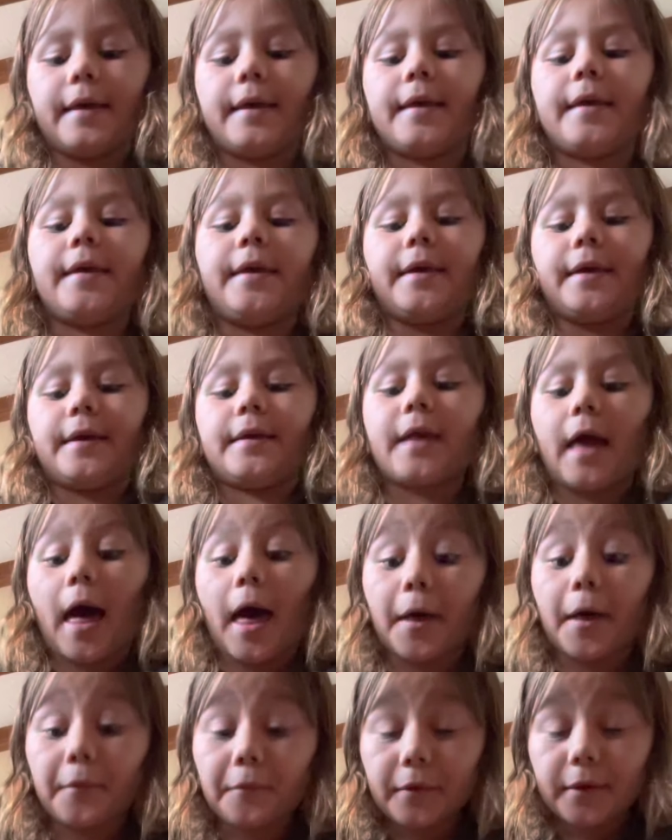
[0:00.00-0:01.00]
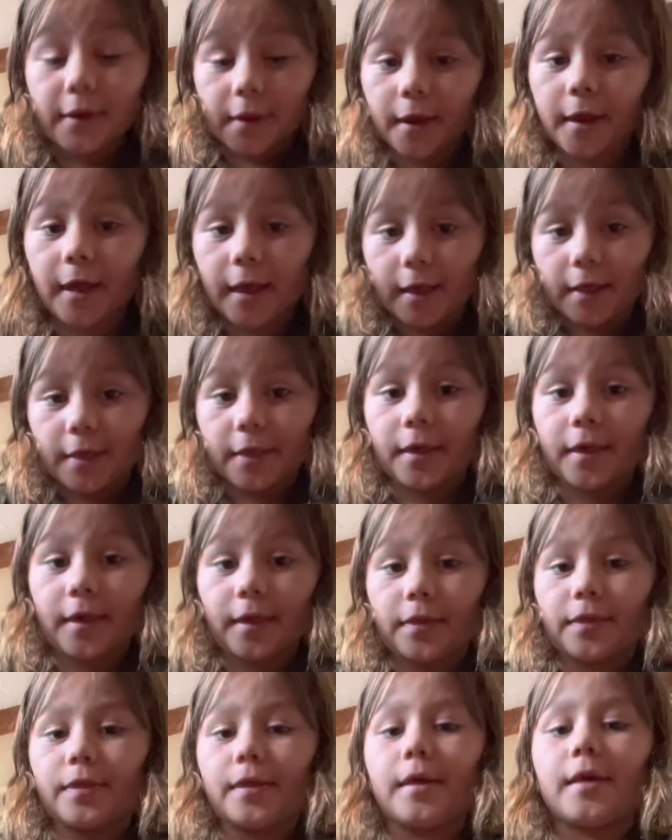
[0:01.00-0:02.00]
And I want to get
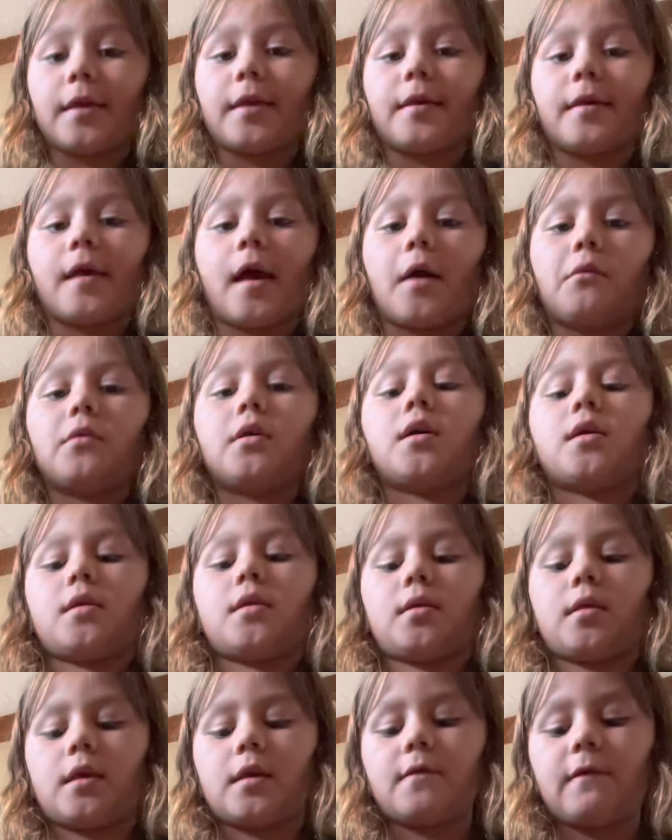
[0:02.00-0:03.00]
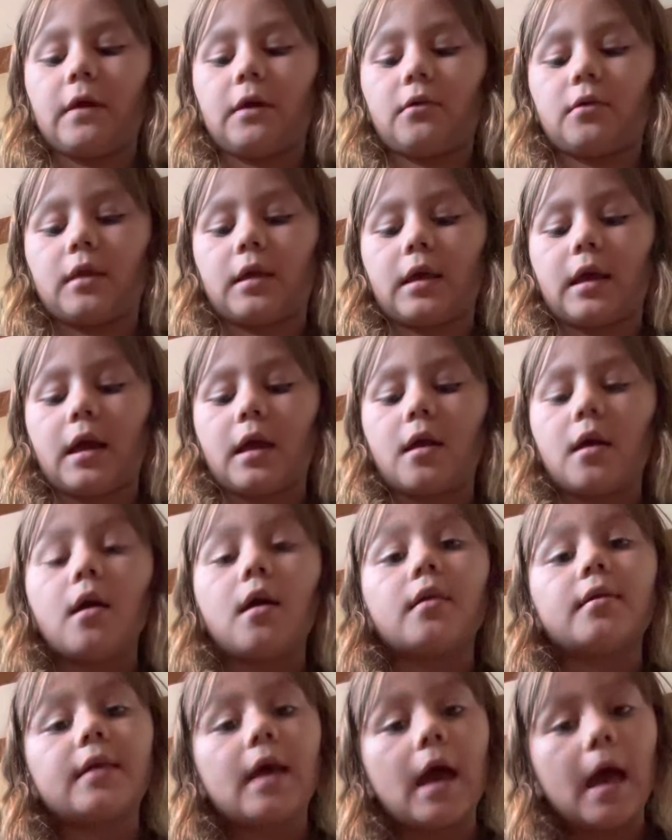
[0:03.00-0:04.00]
to this, I want this video to get
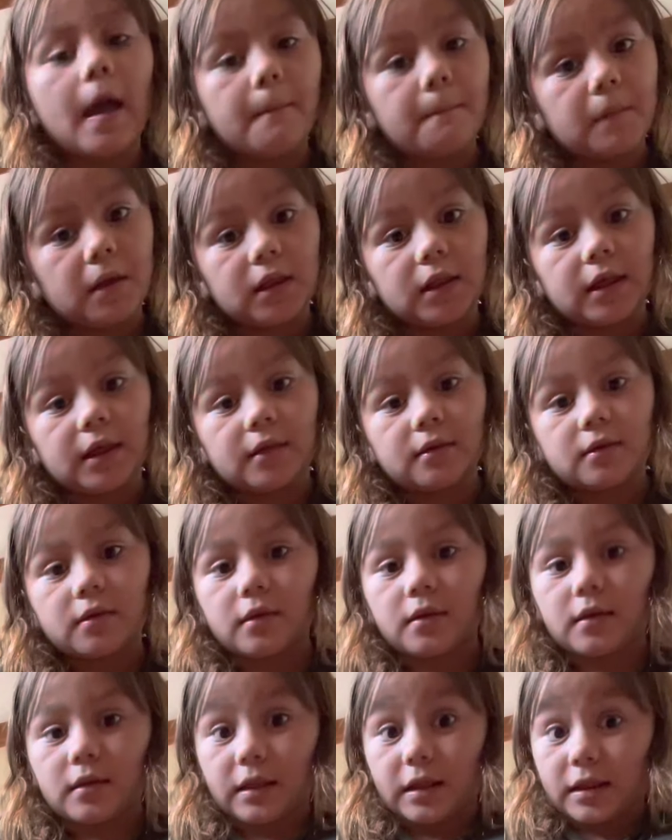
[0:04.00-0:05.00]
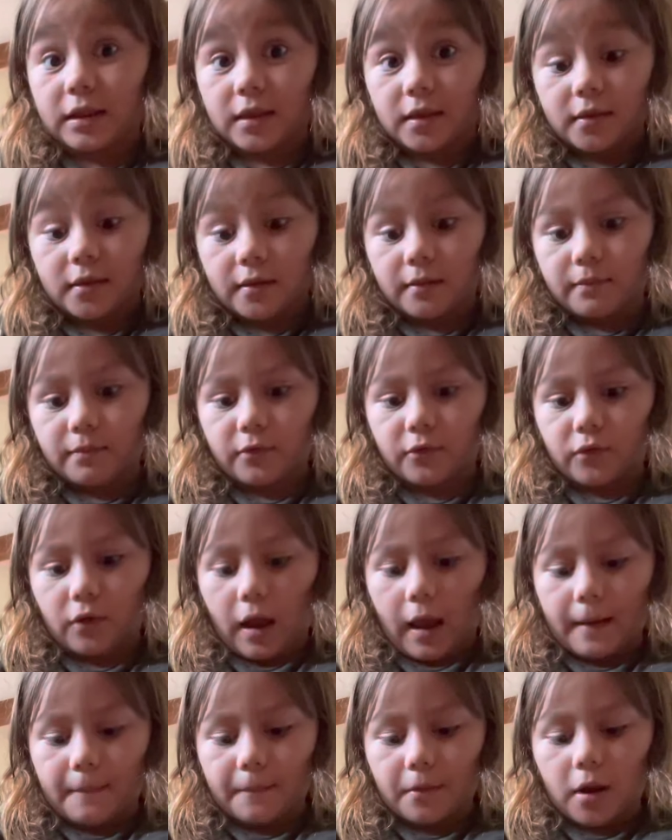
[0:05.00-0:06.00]
10 million
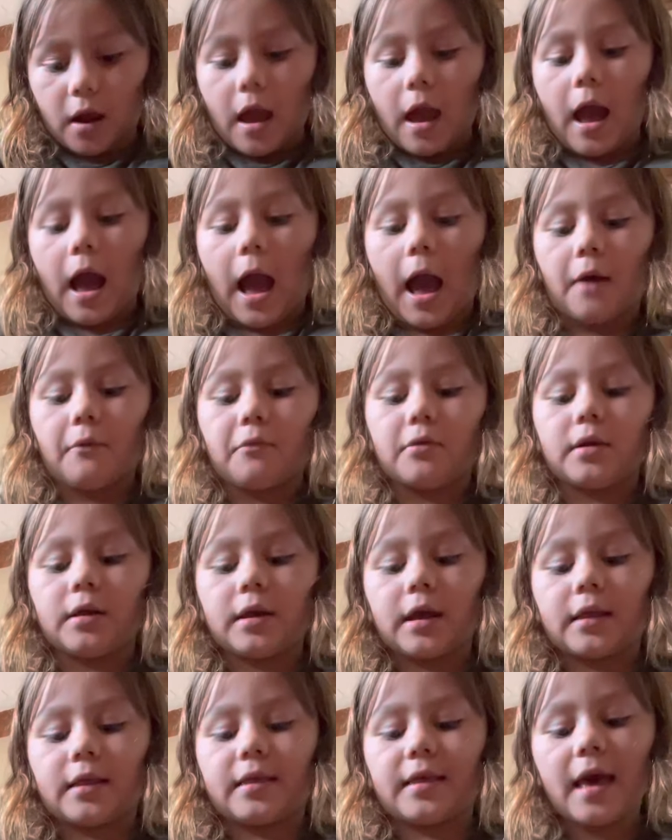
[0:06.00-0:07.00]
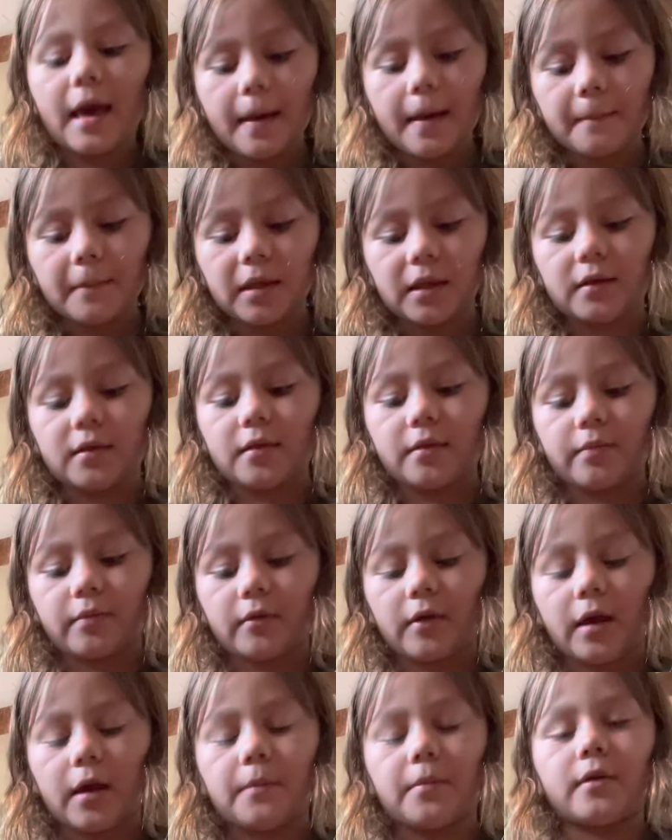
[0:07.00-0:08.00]
subscribers. I want to get 10 million
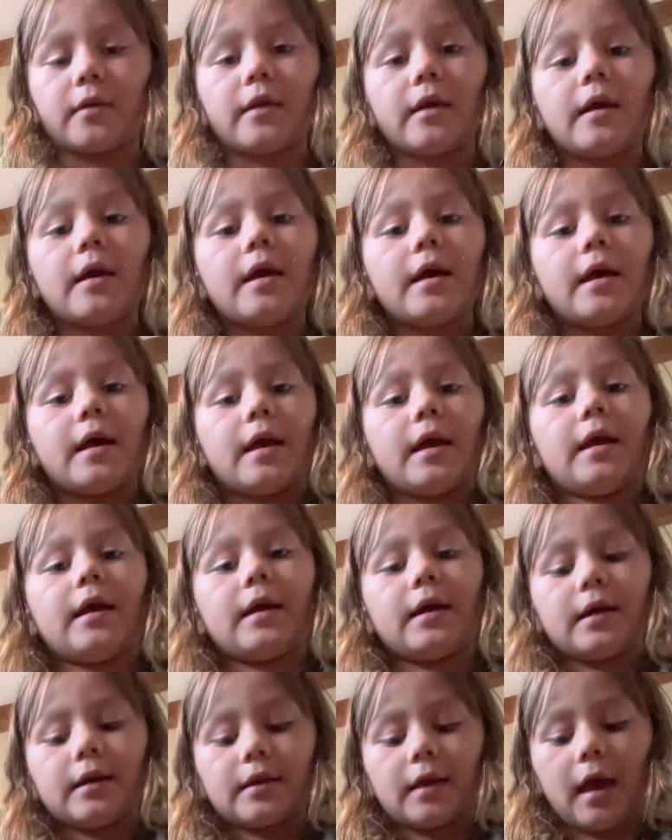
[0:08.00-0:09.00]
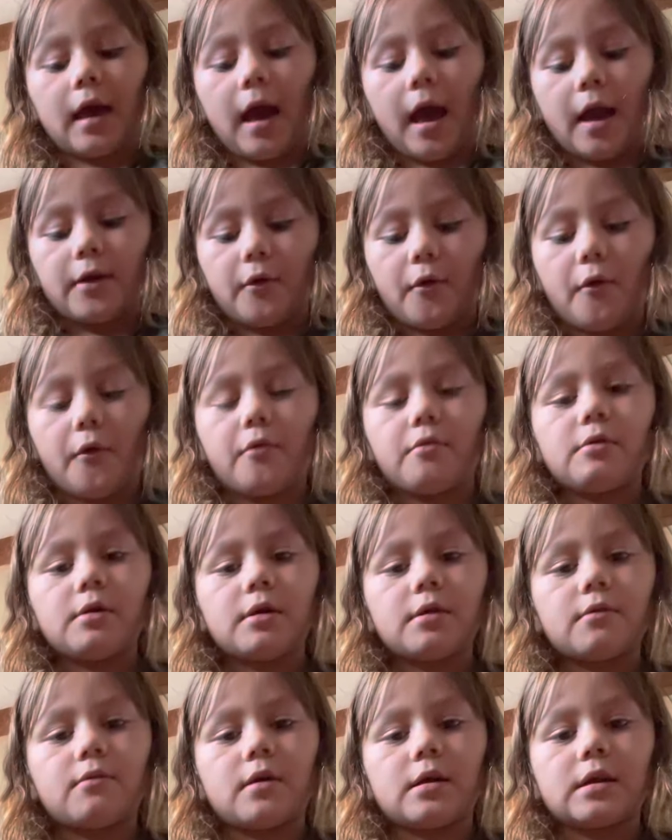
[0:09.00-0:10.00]
subscribers and I
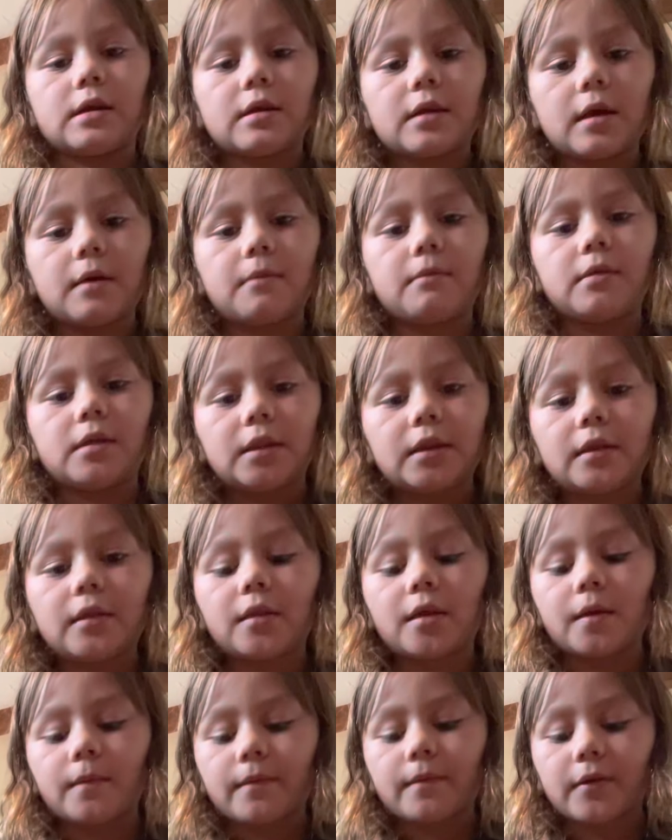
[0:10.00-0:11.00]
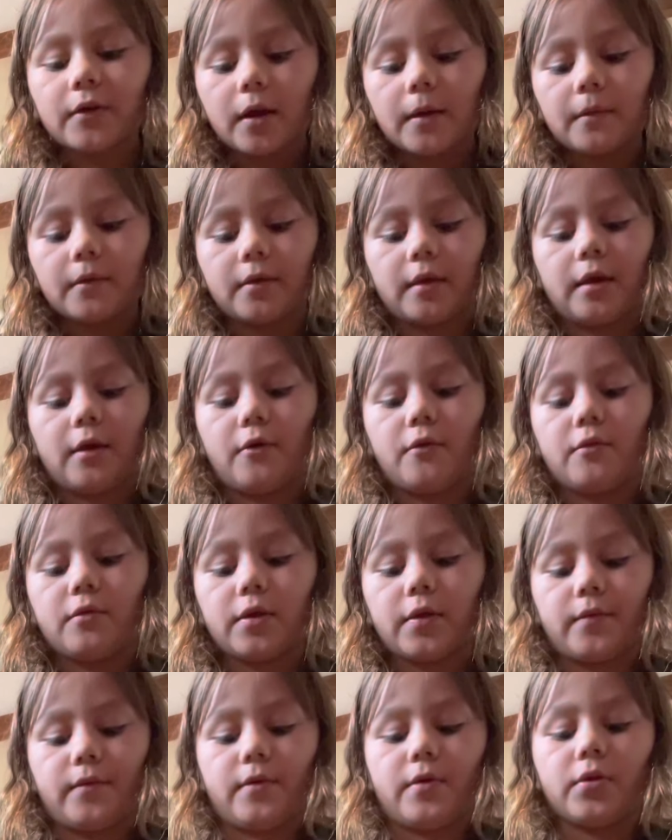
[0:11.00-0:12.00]
always wanted 10 million subscribers. I
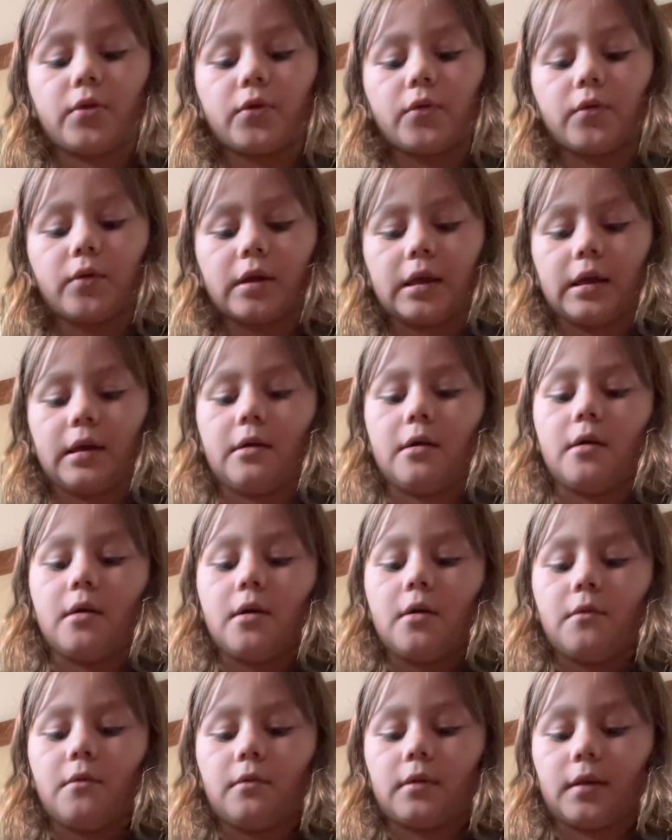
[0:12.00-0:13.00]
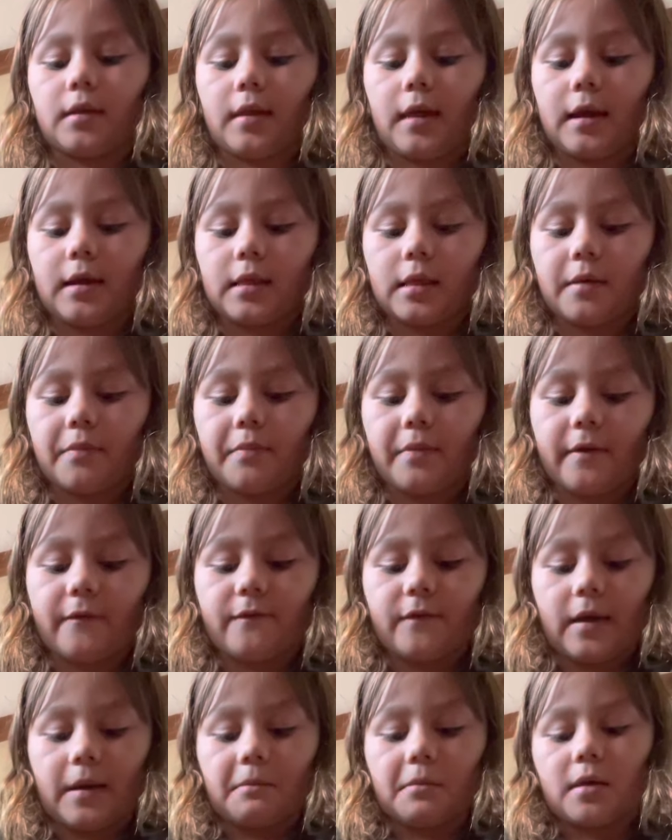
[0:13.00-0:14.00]
always wonder what it was like to be
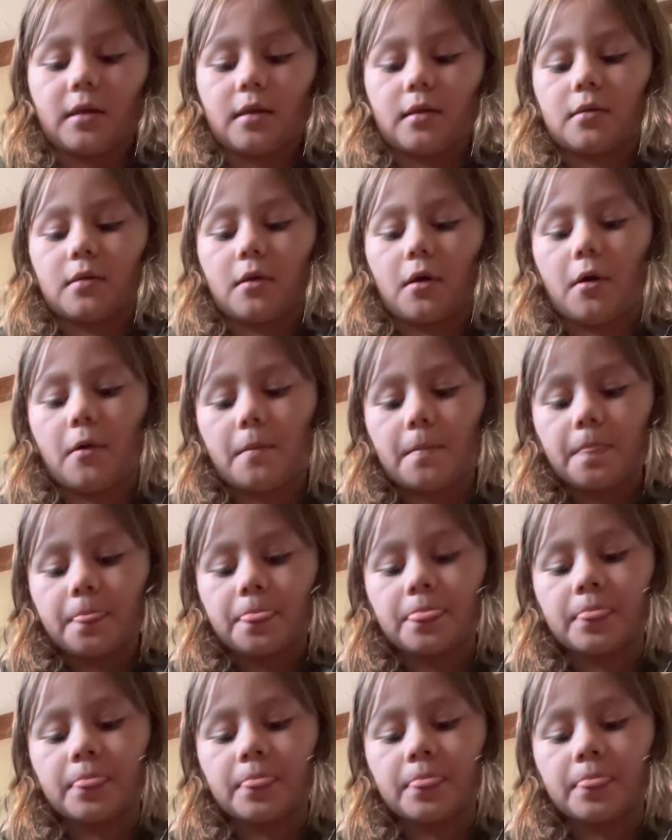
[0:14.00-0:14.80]
famous. So